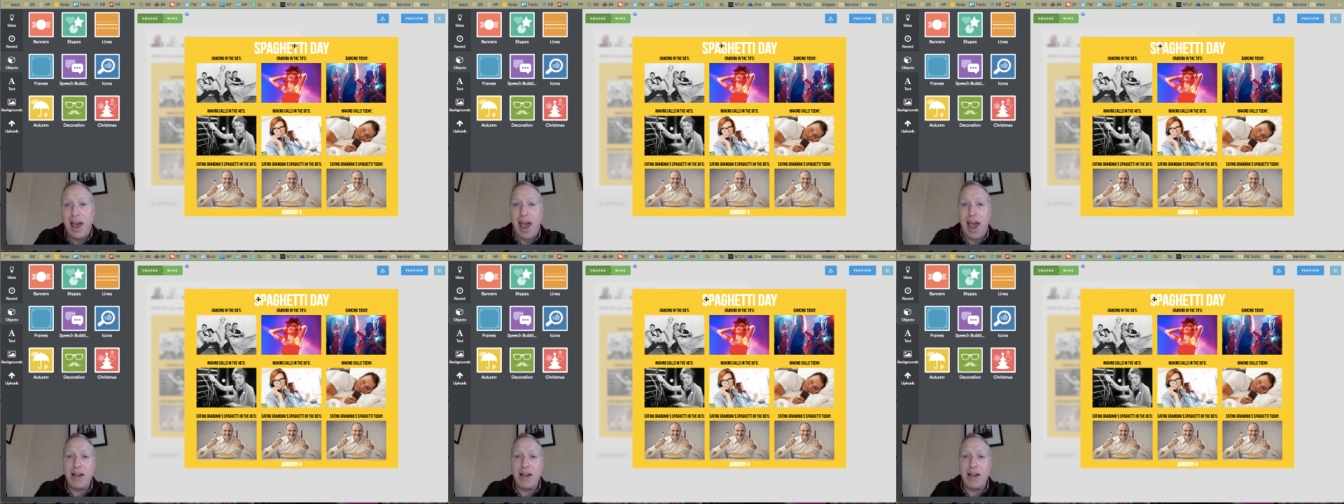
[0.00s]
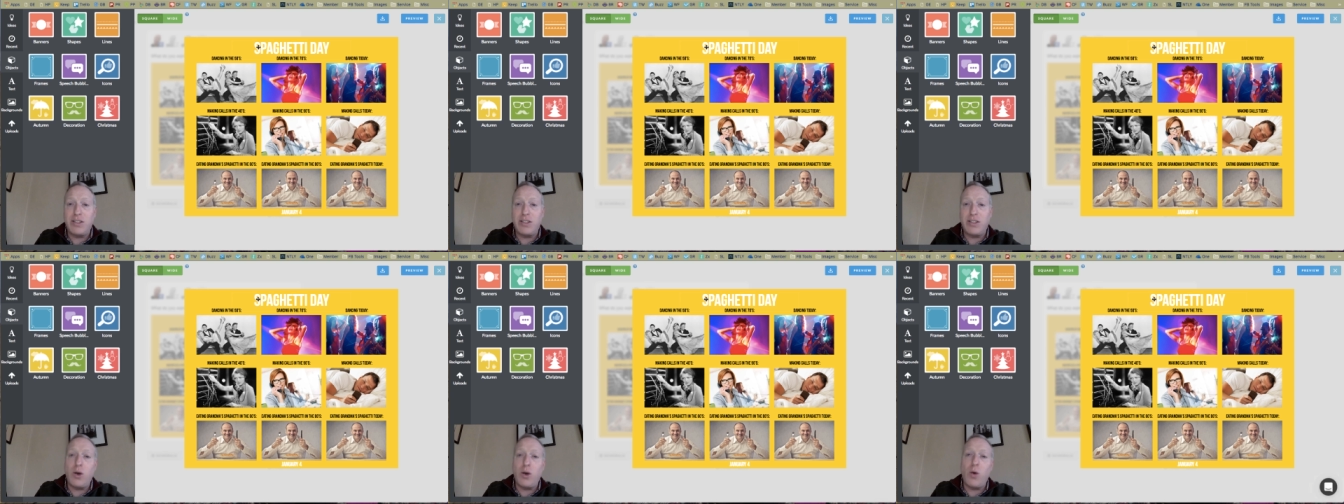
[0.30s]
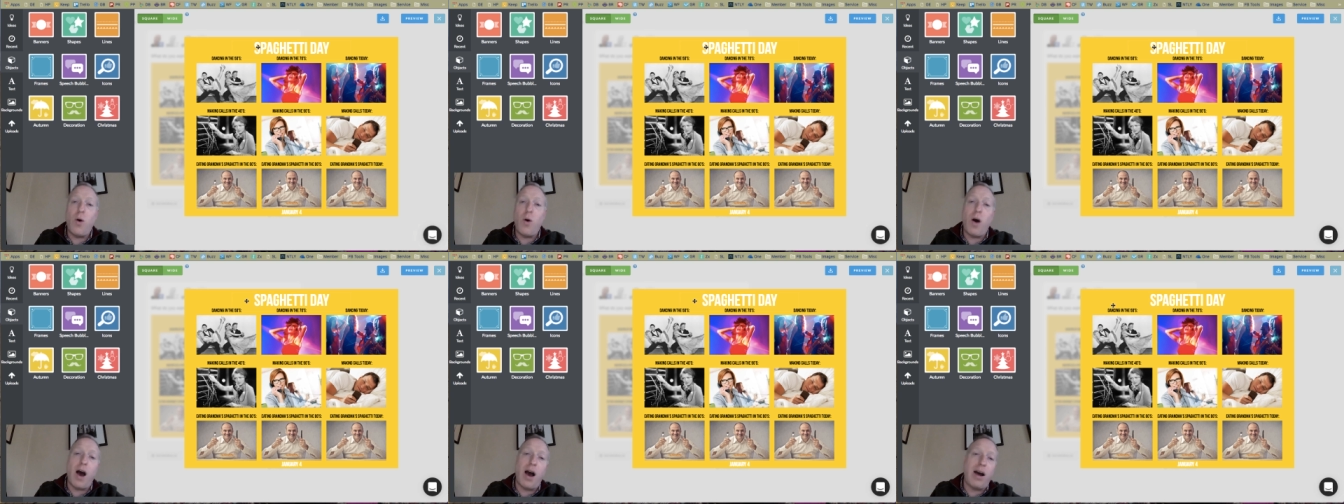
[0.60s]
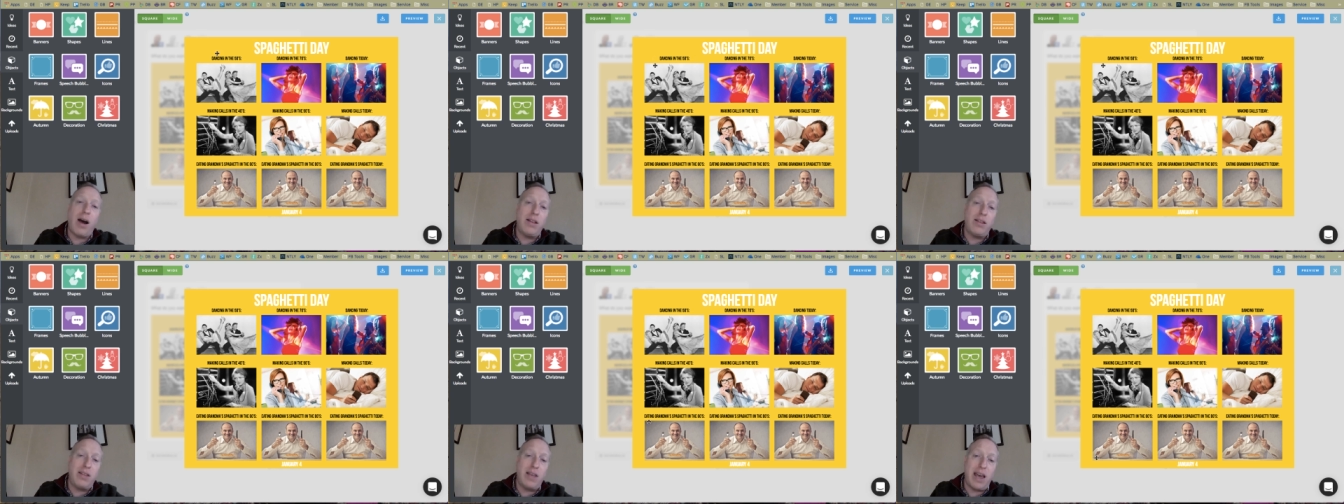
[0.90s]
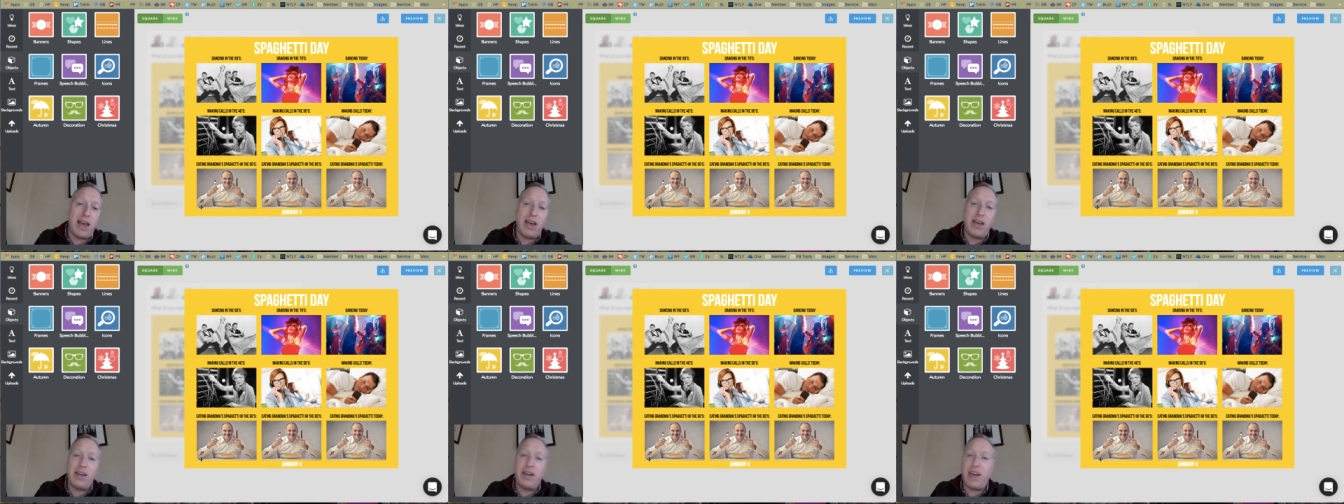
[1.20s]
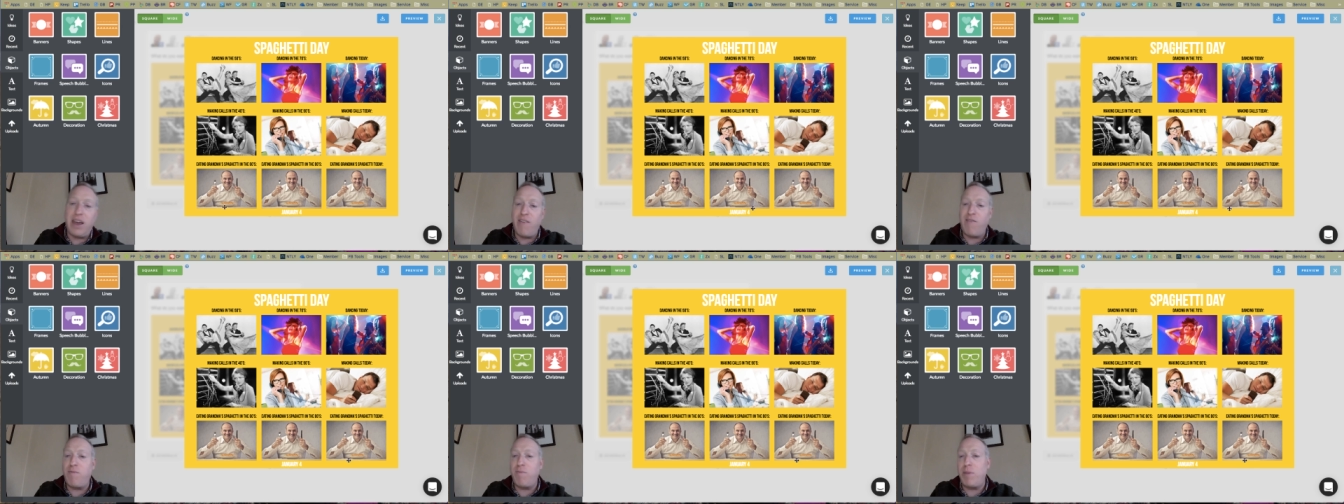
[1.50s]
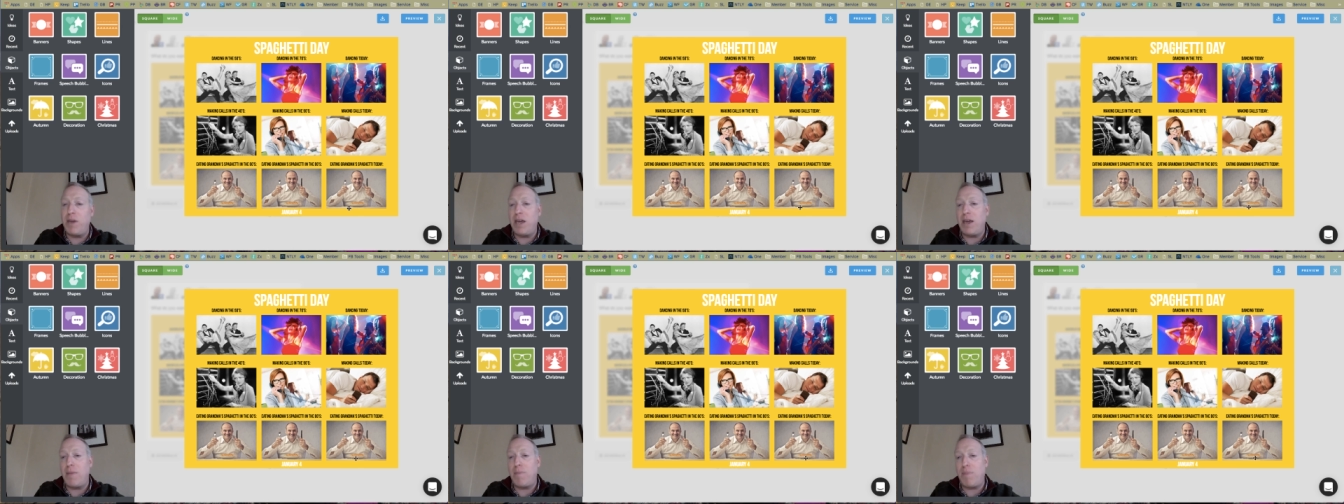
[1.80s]
And so they give
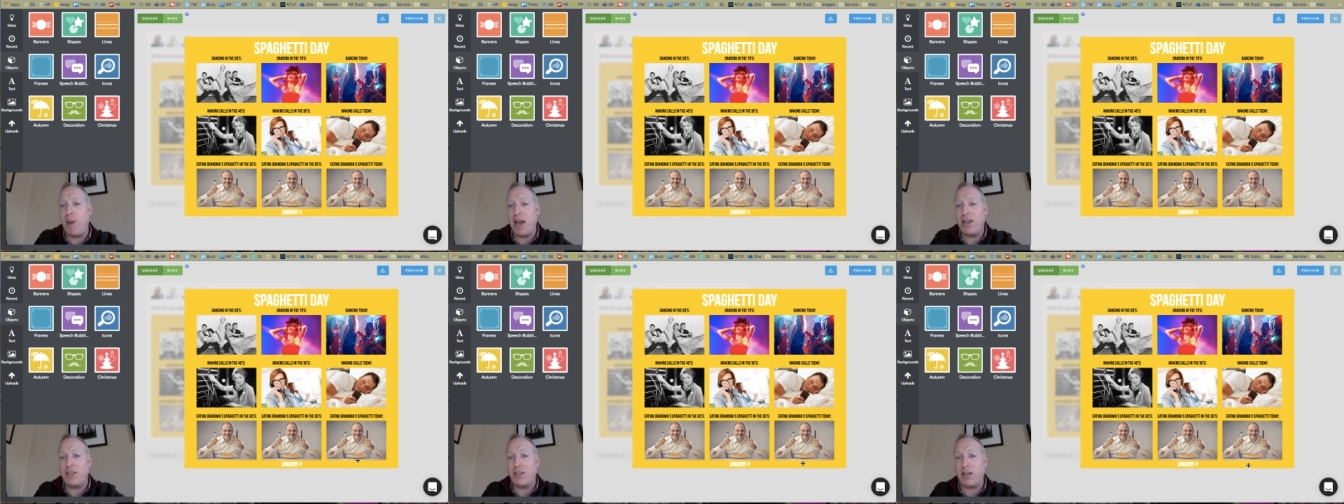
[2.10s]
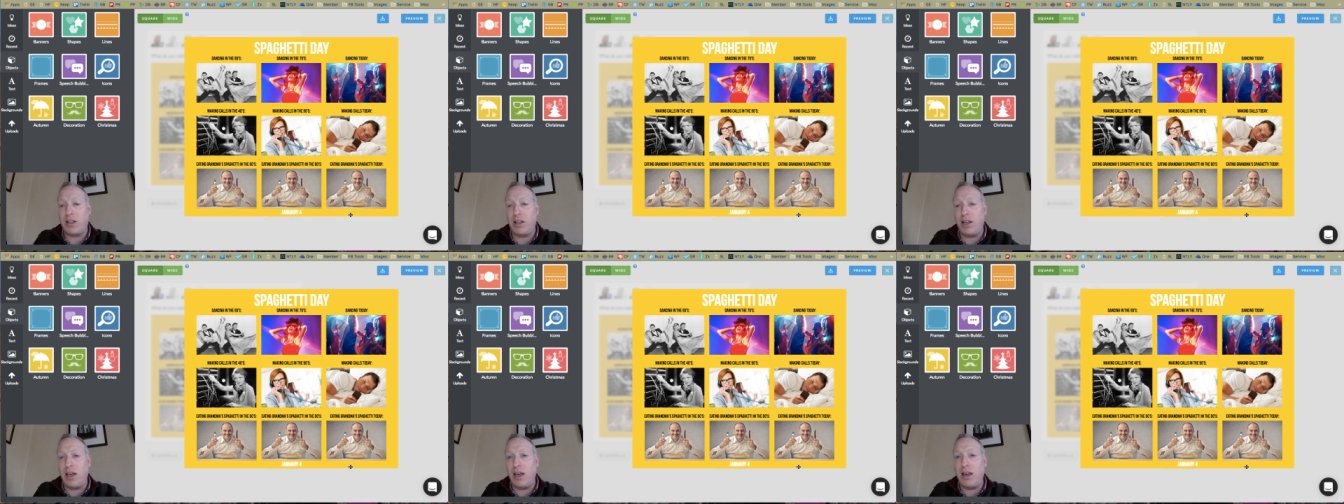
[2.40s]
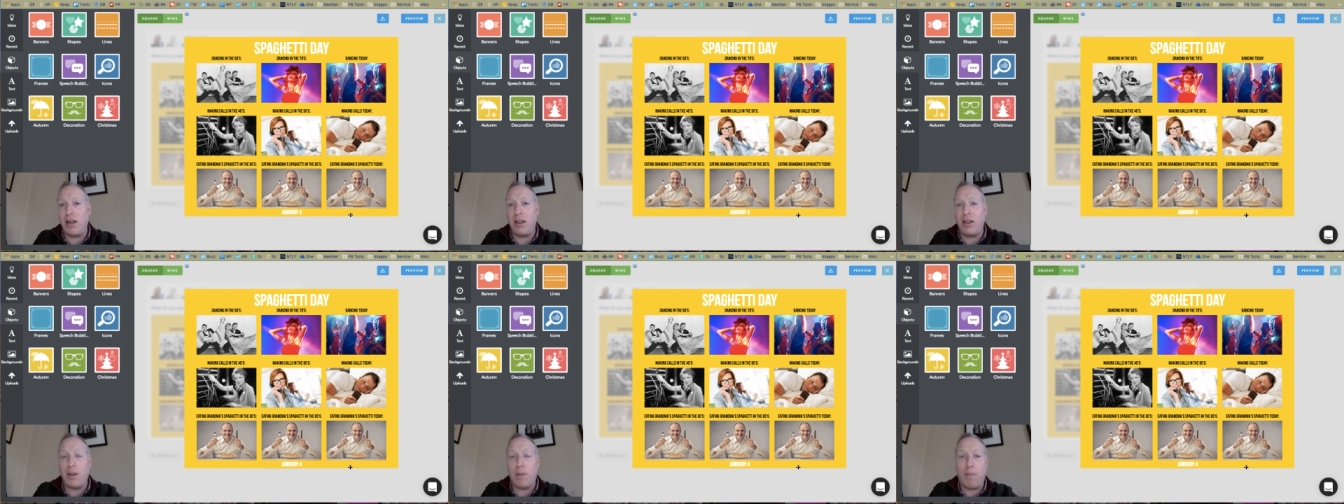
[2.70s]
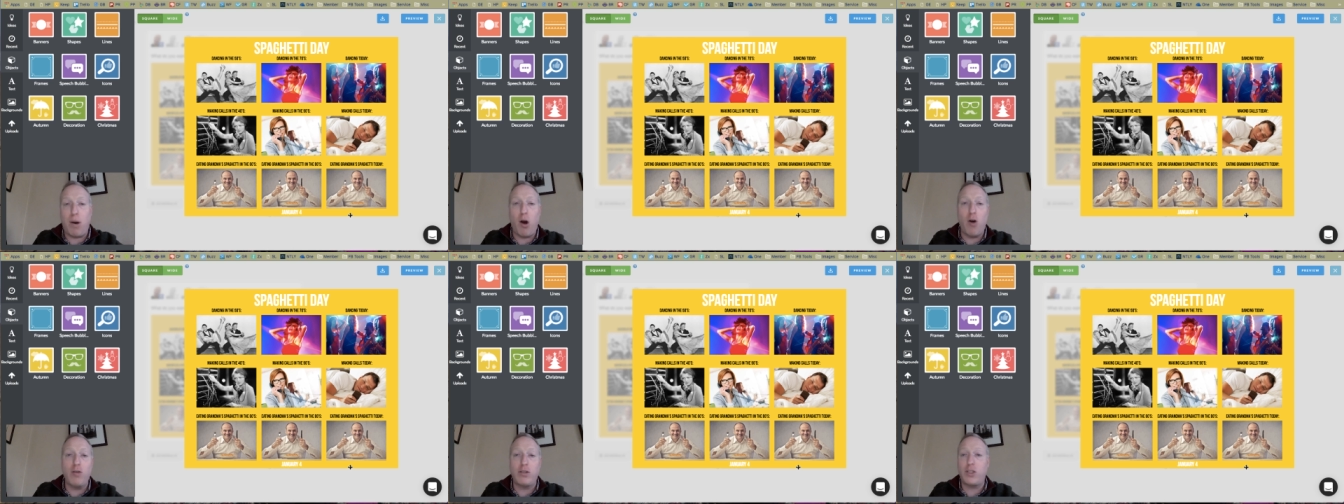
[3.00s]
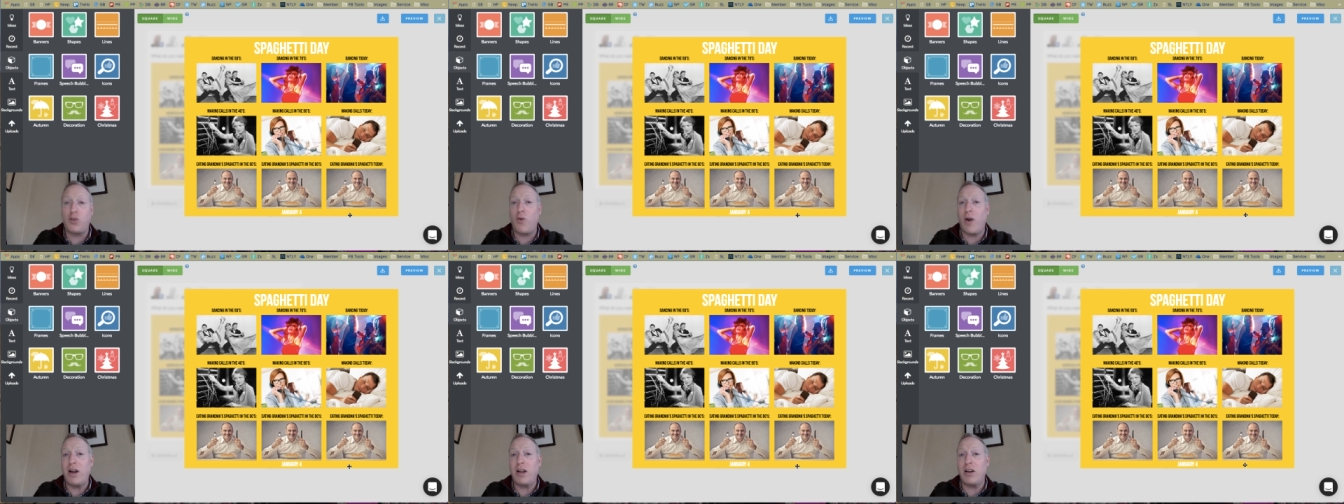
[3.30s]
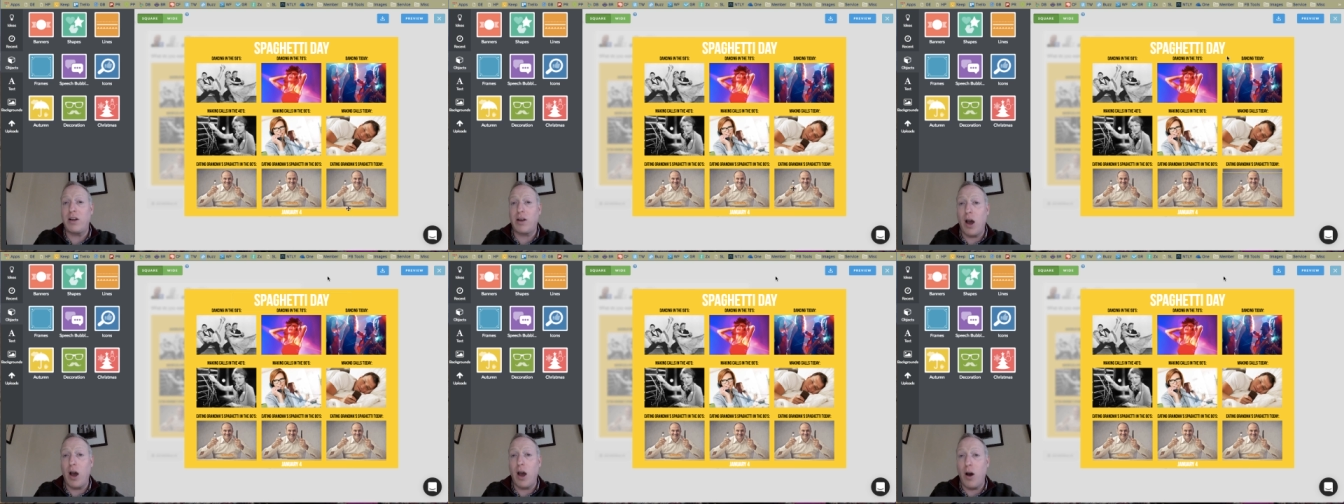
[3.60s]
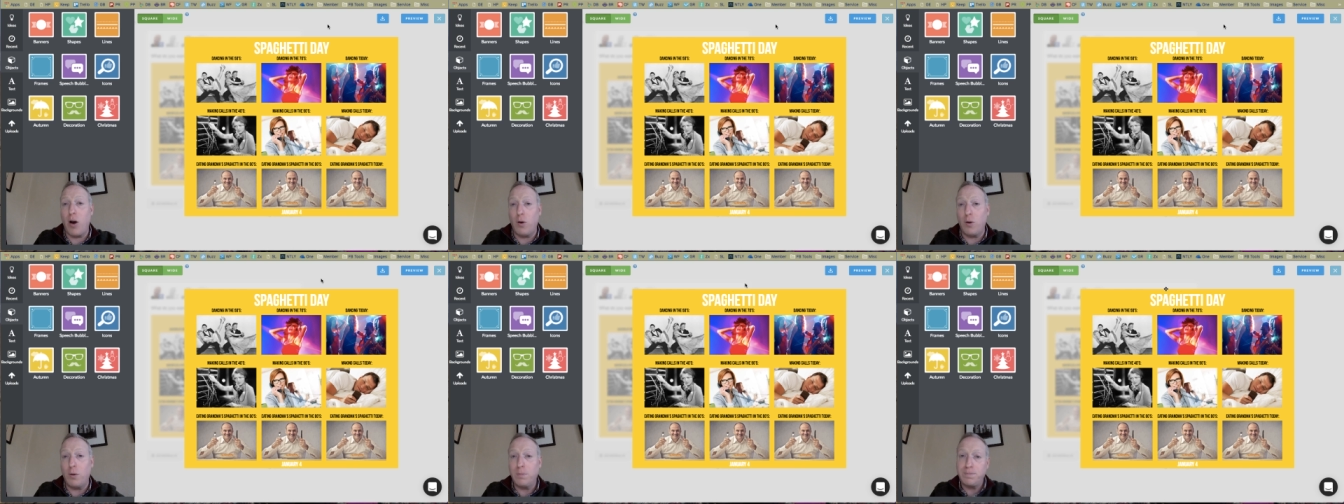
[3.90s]
me basically the post ready to
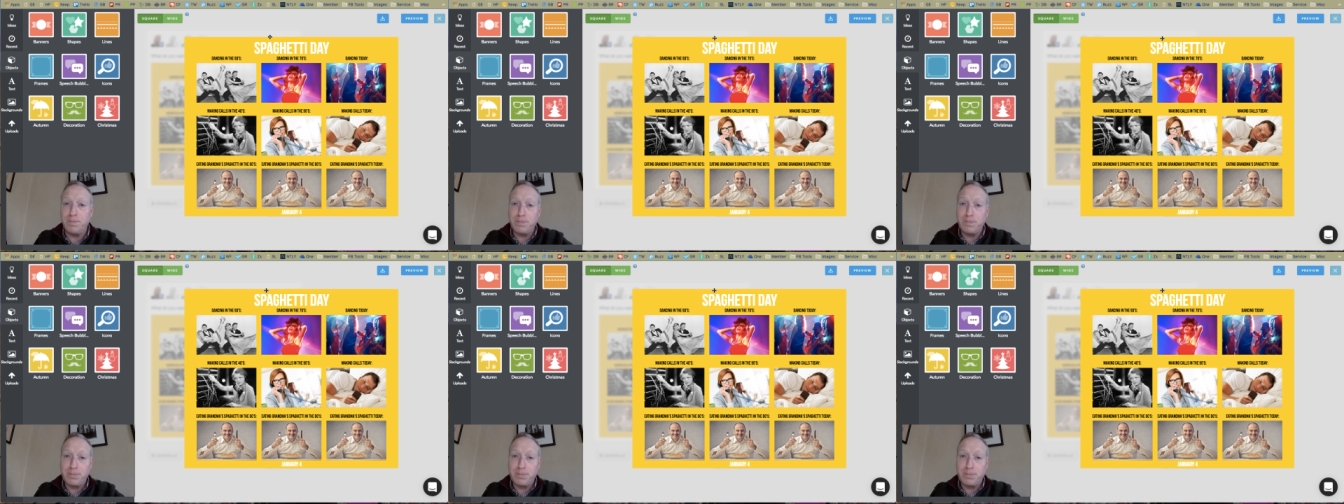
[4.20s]
go.